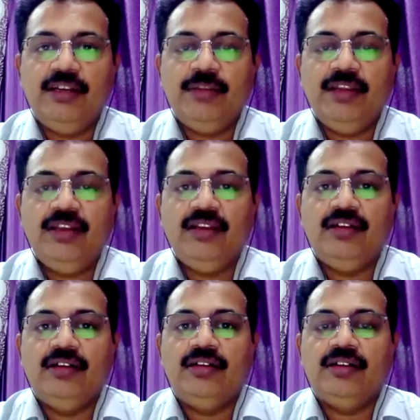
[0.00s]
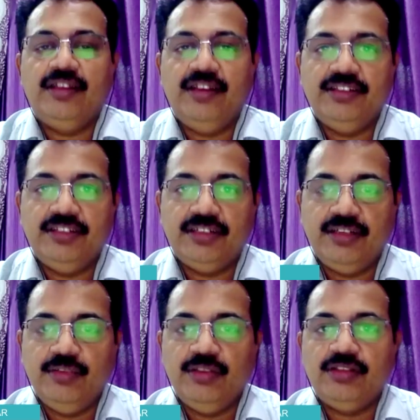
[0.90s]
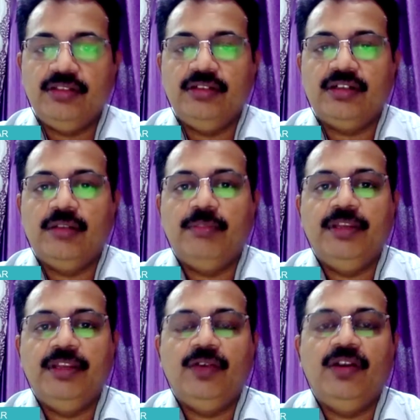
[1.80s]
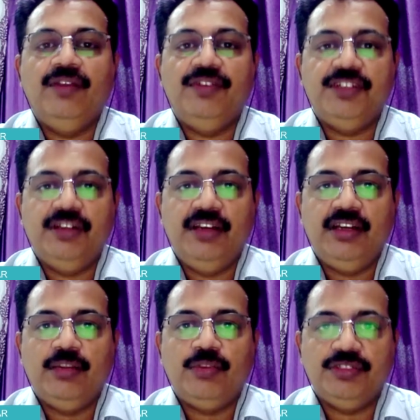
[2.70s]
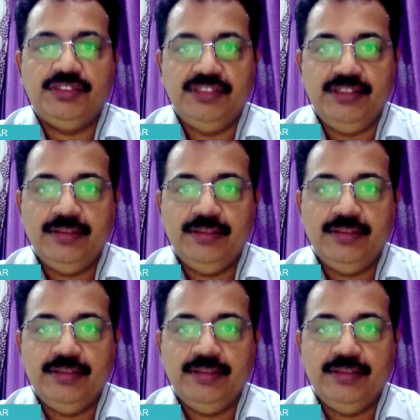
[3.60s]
my career journey with a company called Efficient Data Processing.